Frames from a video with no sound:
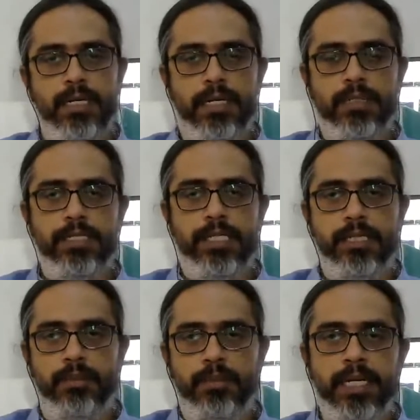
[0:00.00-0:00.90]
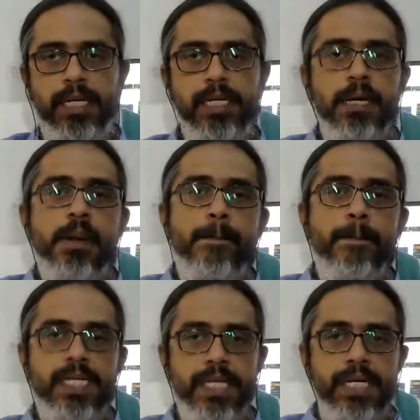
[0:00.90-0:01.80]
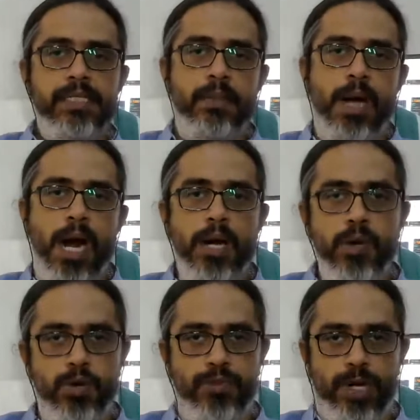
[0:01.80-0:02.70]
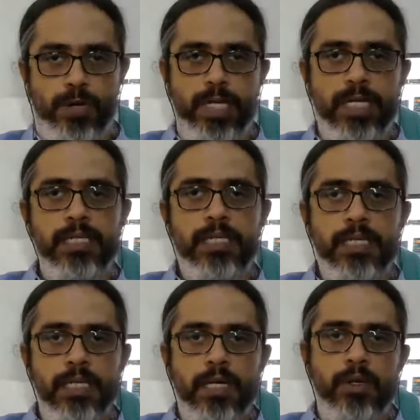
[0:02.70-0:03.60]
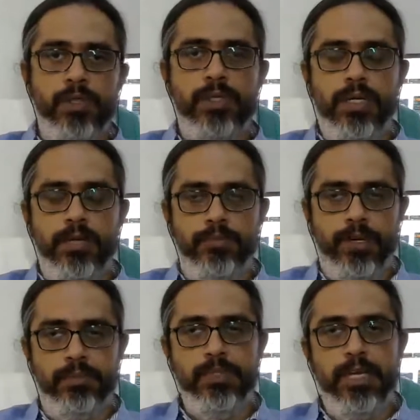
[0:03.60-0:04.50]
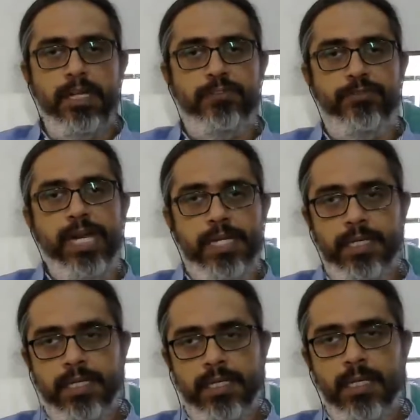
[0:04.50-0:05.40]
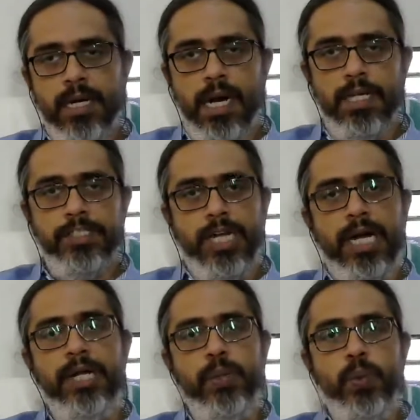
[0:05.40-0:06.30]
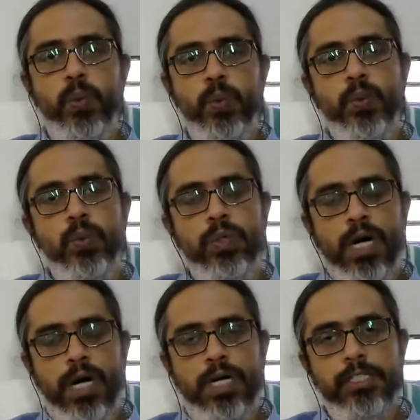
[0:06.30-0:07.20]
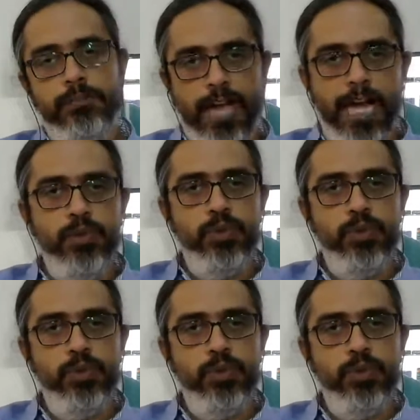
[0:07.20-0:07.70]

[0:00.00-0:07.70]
See, somebody measured some unknown flower or from in the field and sent you the values